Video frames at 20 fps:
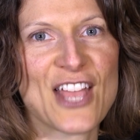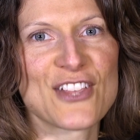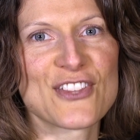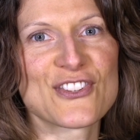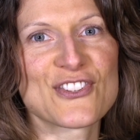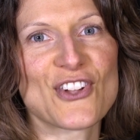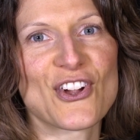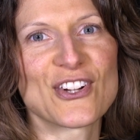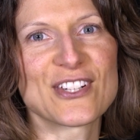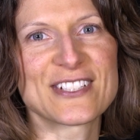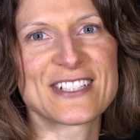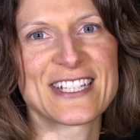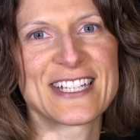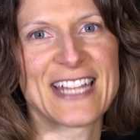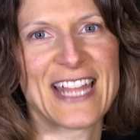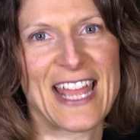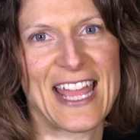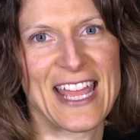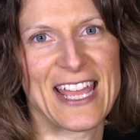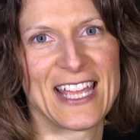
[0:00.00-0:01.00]
Start
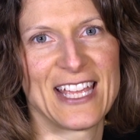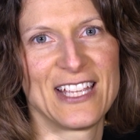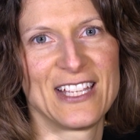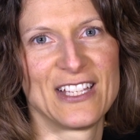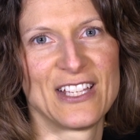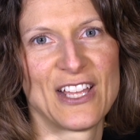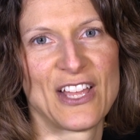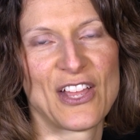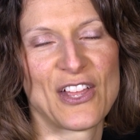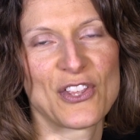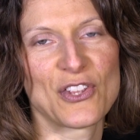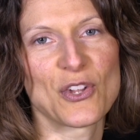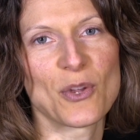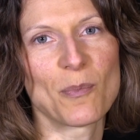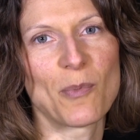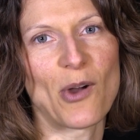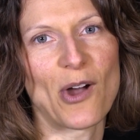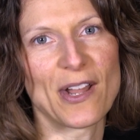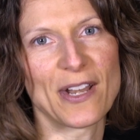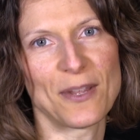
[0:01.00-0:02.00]
today. Your
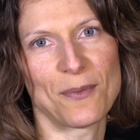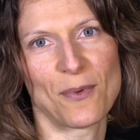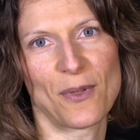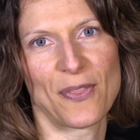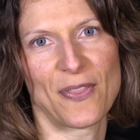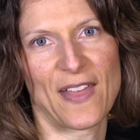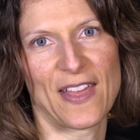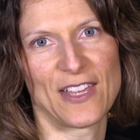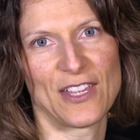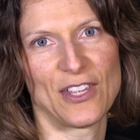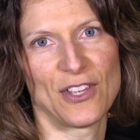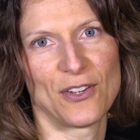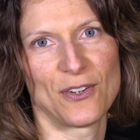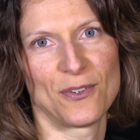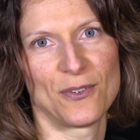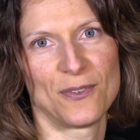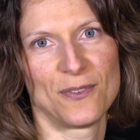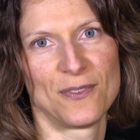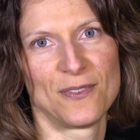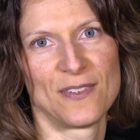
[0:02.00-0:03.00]
body will thank
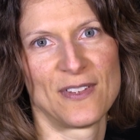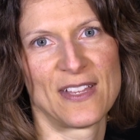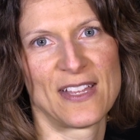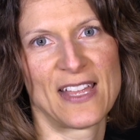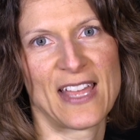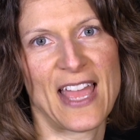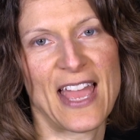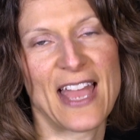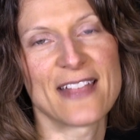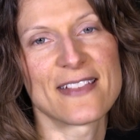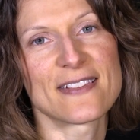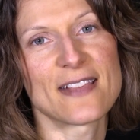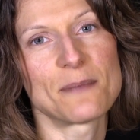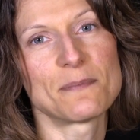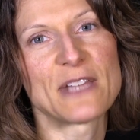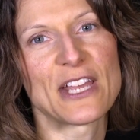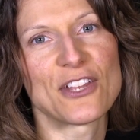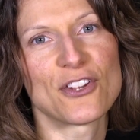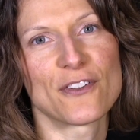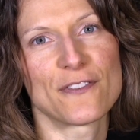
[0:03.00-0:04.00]
you. And
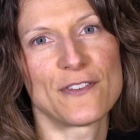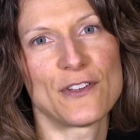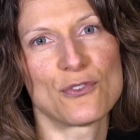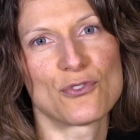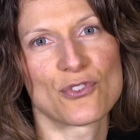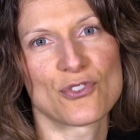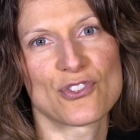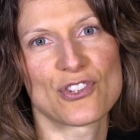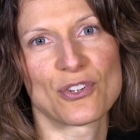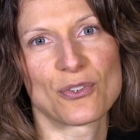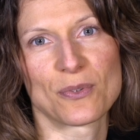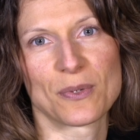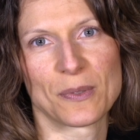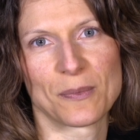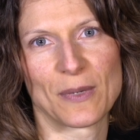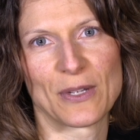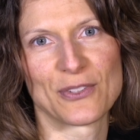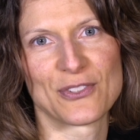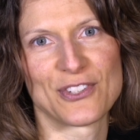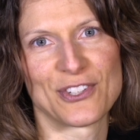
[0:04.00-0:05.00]
someday your future children
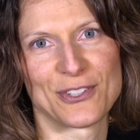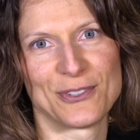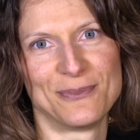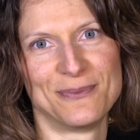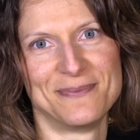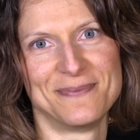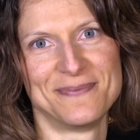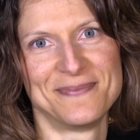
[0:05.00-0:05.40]
will too.